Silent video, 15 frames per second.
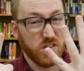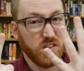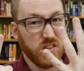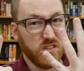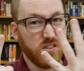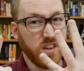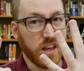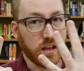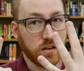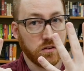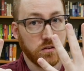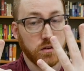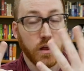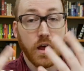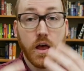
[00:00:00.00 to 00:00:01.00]

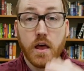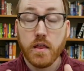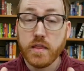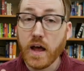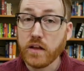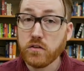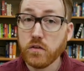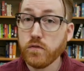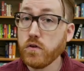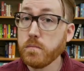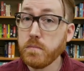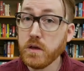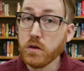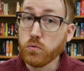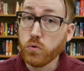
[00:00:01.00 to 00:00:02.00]
6. That's if you're
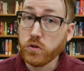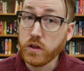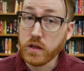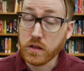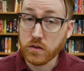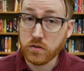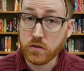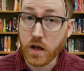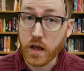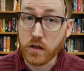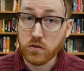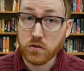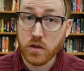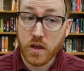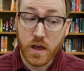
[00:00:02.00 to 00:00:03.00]
being really
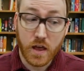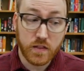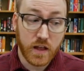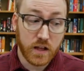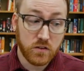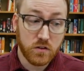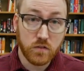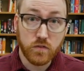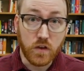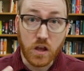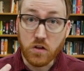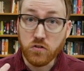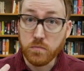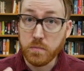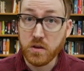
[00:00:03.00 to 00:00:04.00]
concise, and that's if
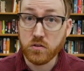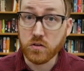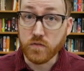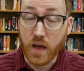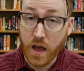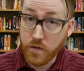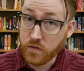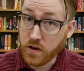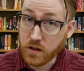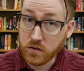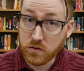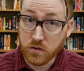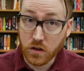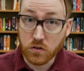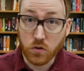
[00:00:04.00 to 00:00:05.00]
each piece of
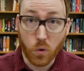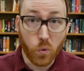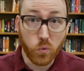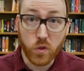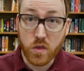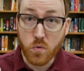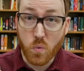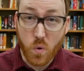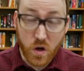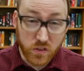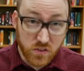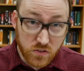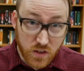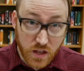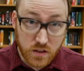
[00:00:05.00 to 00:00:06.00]
evidence is only 1
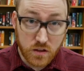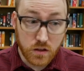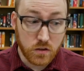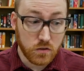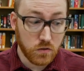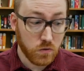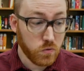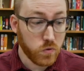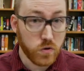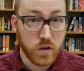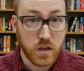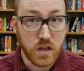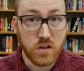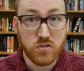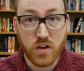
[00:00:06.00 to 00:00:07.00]
sentence, or
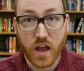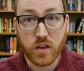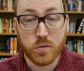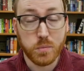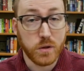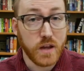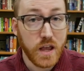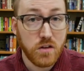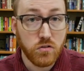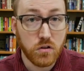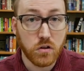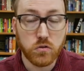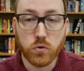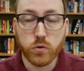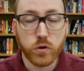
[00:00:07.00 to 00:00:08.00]
each explanation
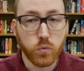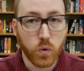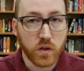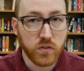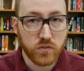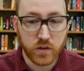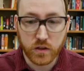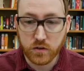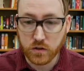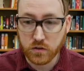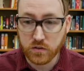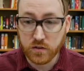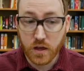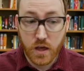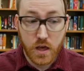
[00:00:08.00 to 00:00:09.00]
is only 1
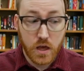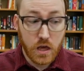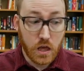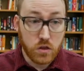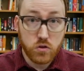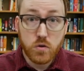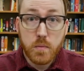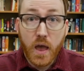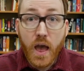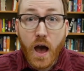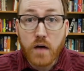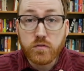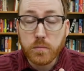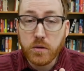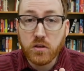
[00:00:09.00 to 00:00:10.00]
sentence. And you may
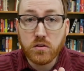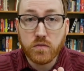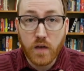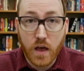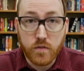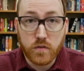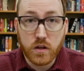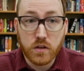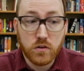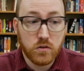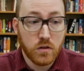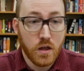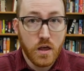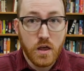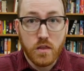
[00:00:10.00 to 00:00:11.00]
have a piece of evidence
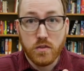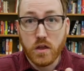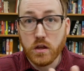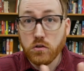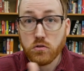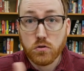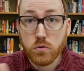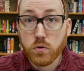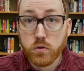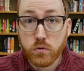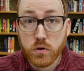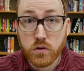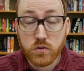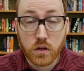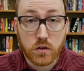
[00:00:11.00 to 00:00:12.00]
that is 2 or 3
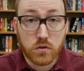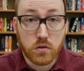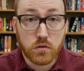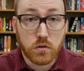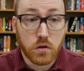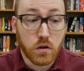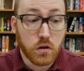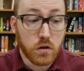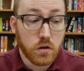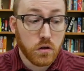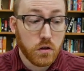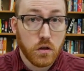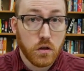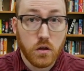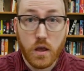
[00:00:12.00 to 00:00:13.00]
sentences long,
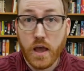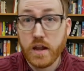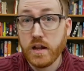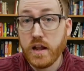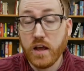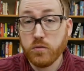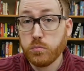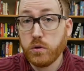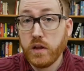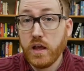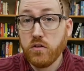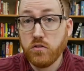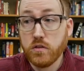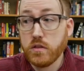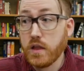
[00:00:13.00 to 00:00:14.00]
and an
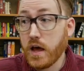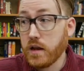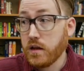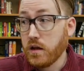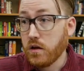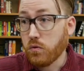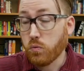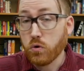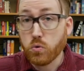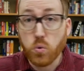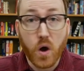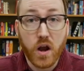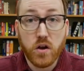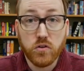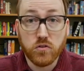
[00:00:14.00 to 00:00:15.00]
explanation that
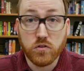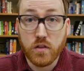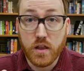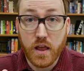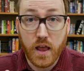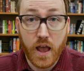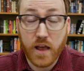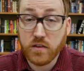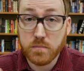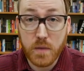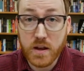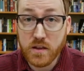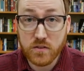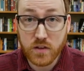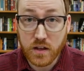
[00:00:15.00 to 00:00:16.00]
requires as
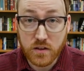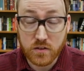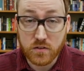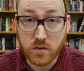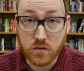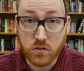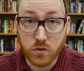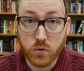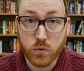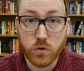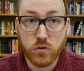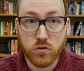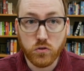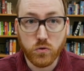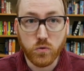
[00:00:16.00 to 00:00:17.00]
many sentences in order
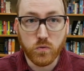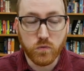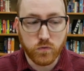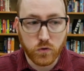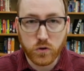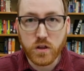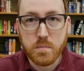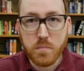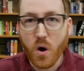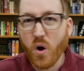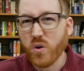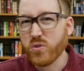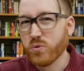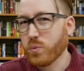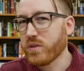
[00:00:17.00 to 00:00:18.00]
to fully
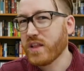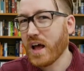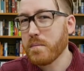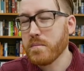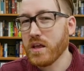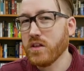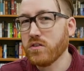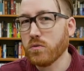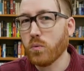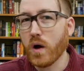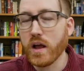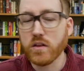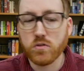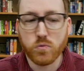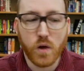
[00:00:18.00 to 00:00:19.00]
parse what that means and why
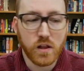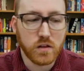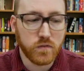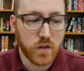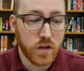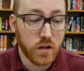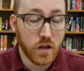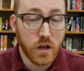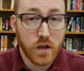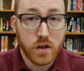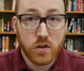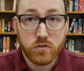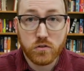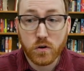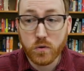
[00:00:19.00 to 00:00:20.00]
it's relevant.
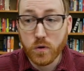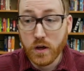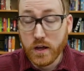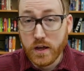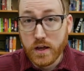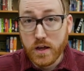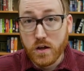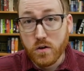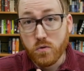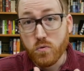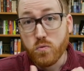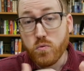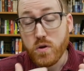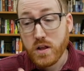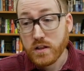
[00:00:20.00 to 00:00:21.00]
So
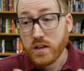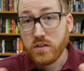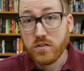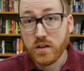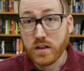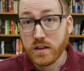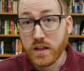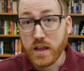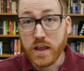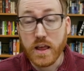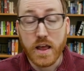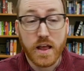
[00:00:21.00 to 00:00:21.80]
realistically,